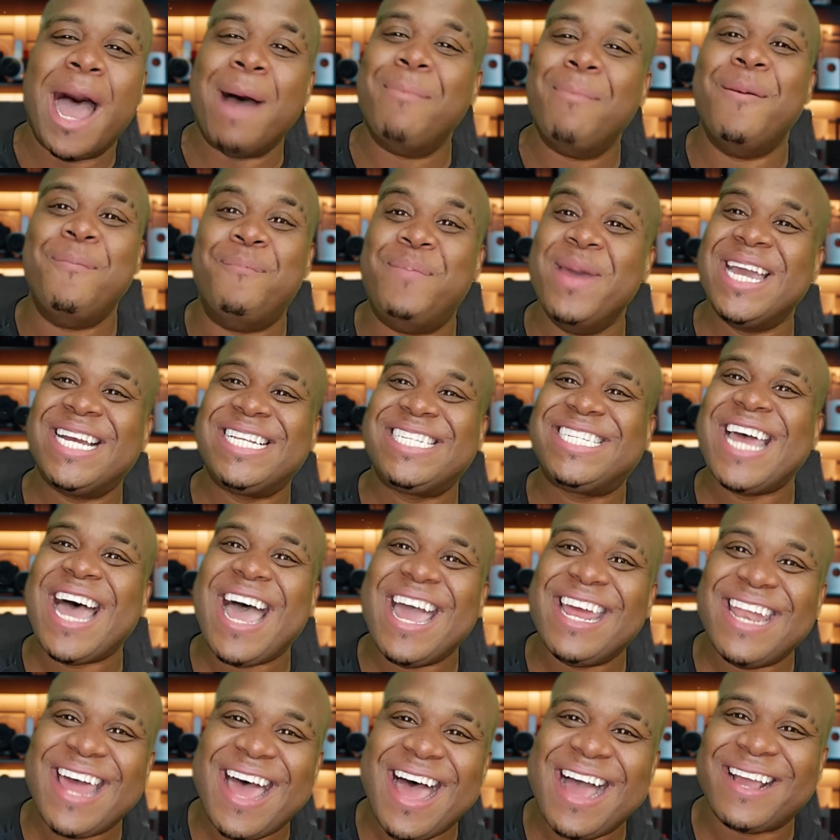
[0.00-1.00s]
I'm a big
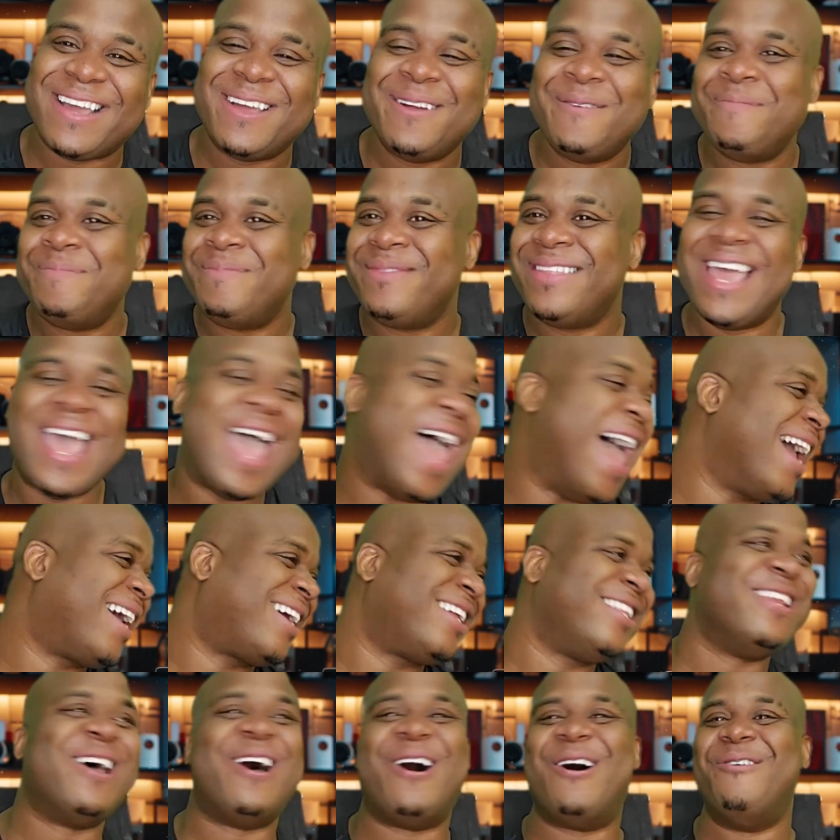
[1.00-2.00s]
Chinook?
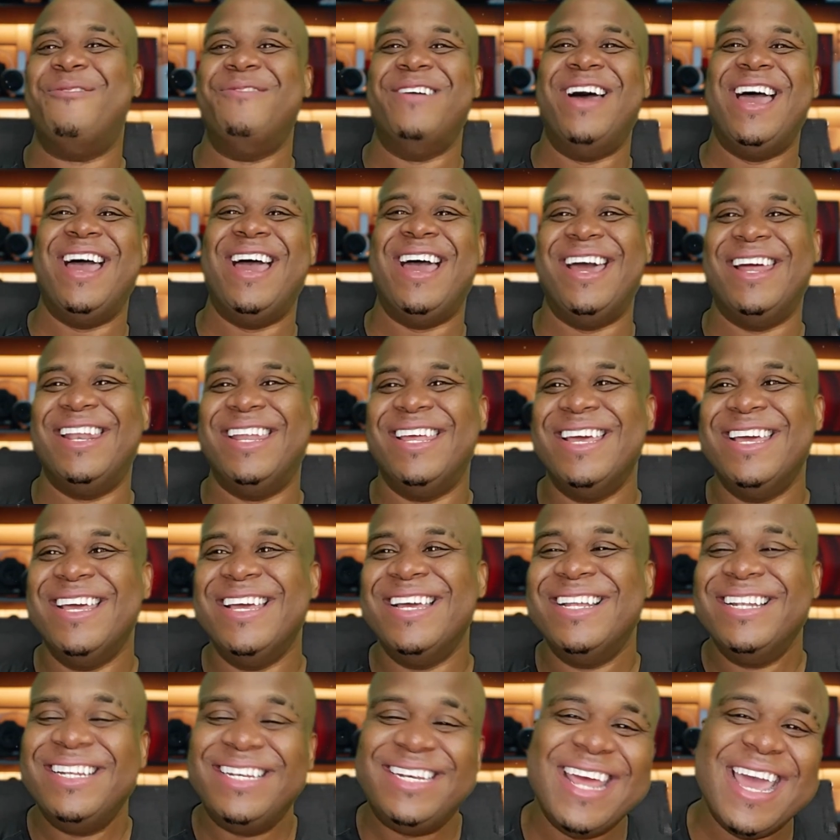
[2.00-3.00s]
Heck no, man.
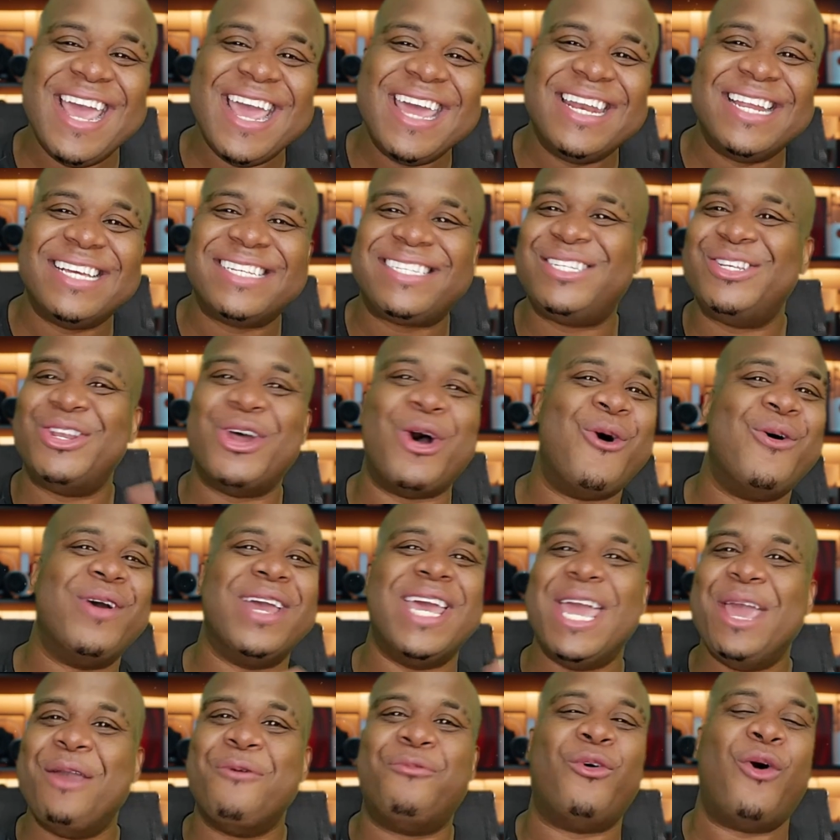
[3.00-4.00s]
Dean is
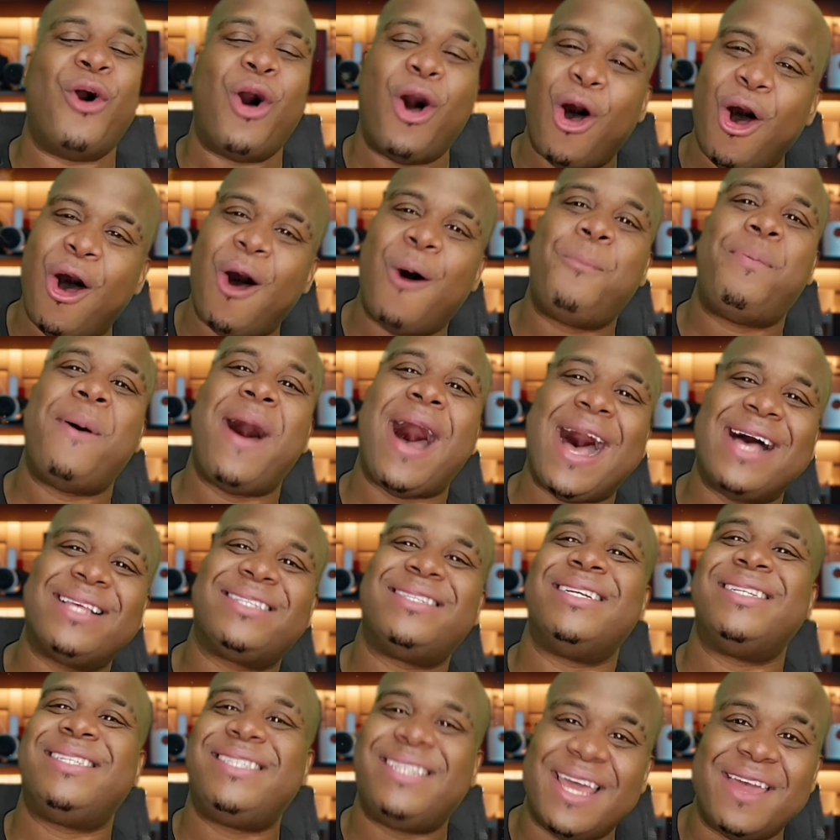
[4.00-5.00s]
no evil, all
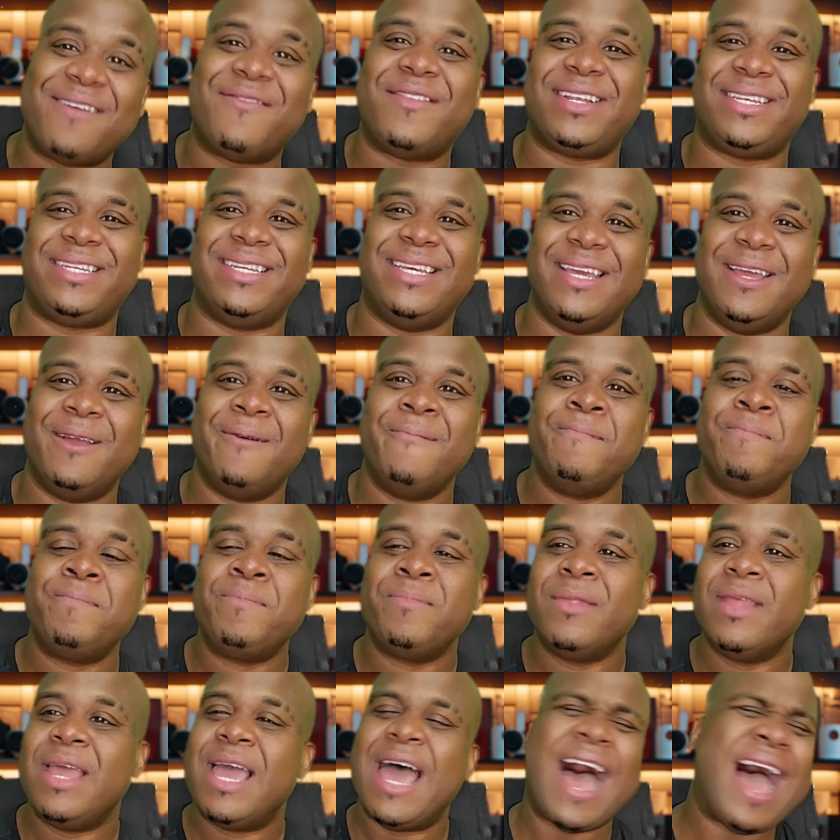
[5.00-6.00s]
positivity.
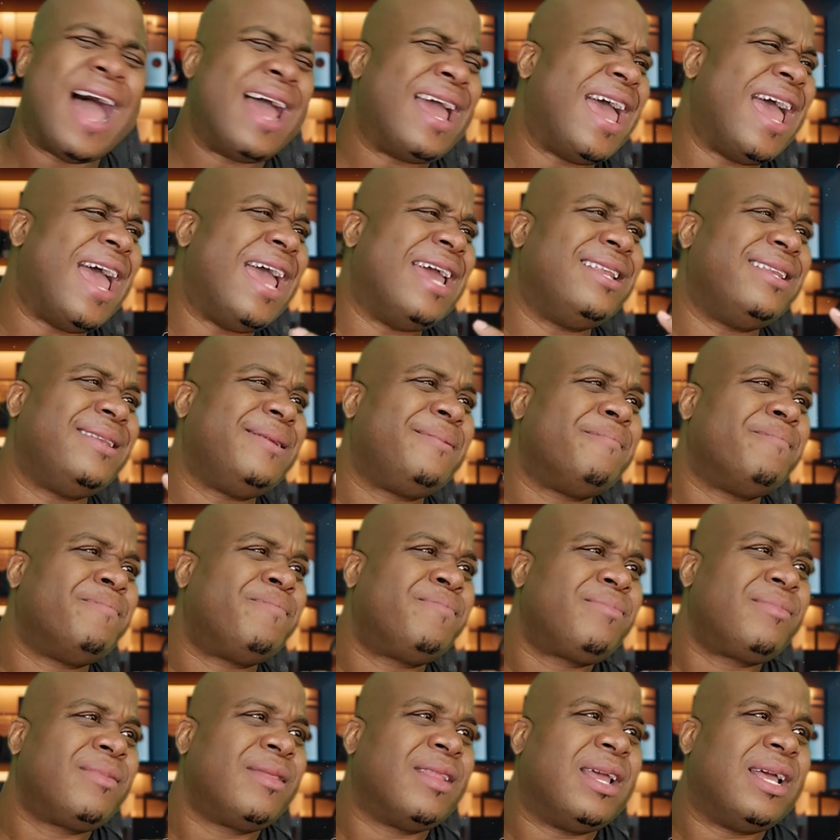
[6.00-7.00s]
I hate
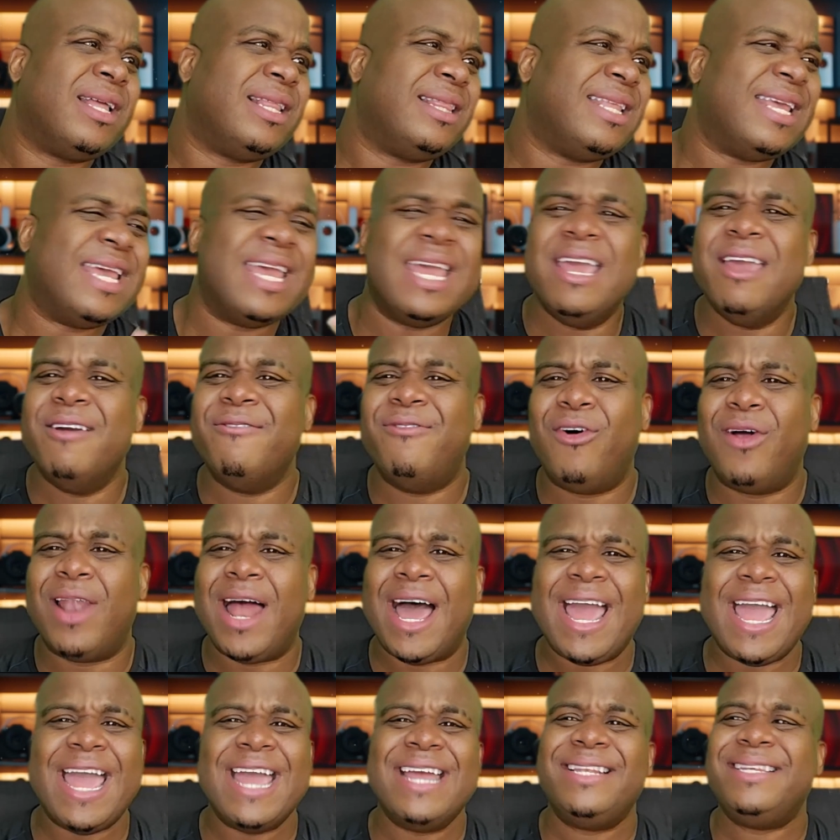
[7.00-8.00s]

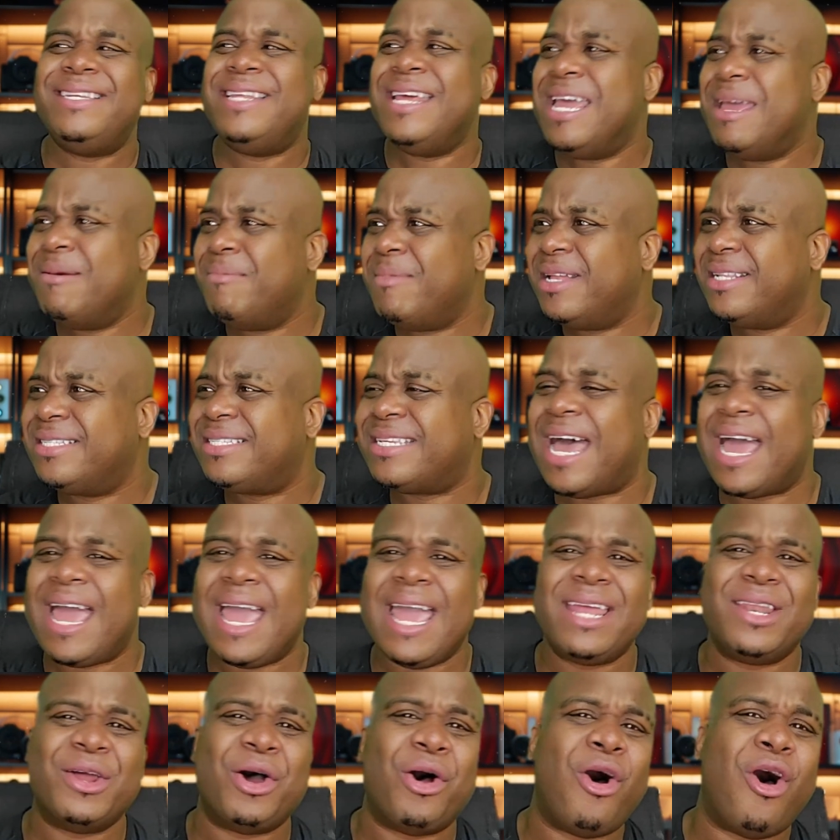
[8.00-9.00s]
evil, I hate demons, I
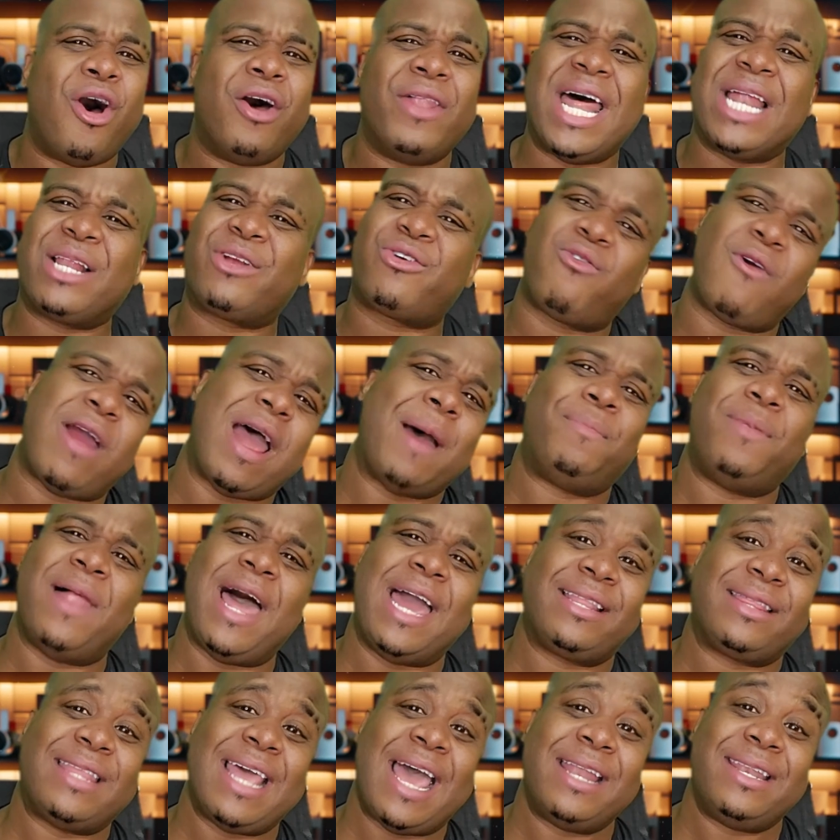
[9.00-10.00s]
hate all that crap
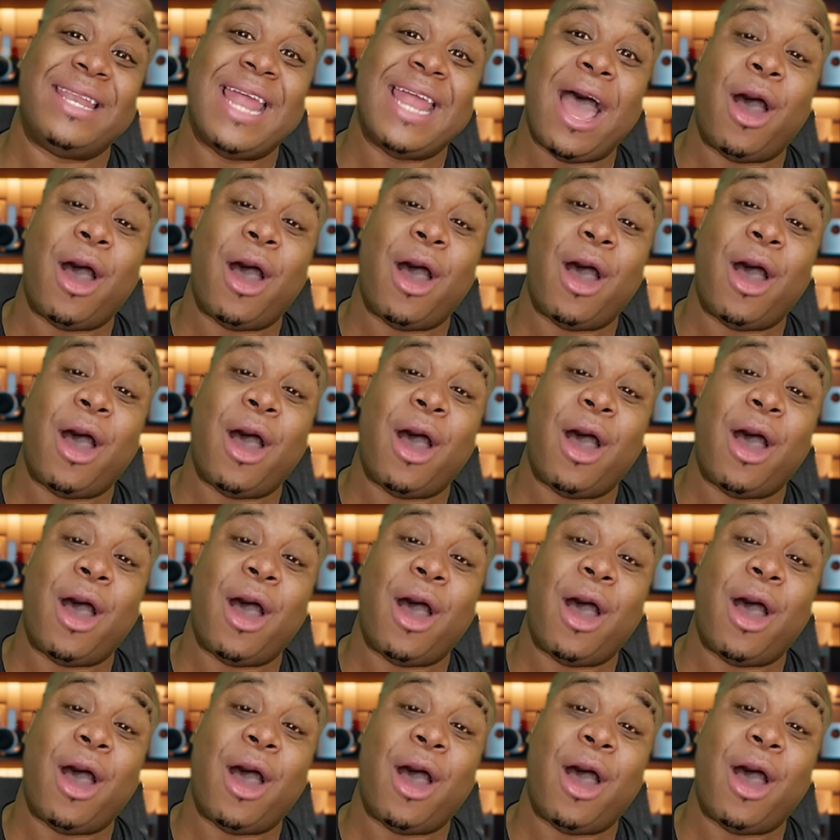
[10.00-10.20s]
like that.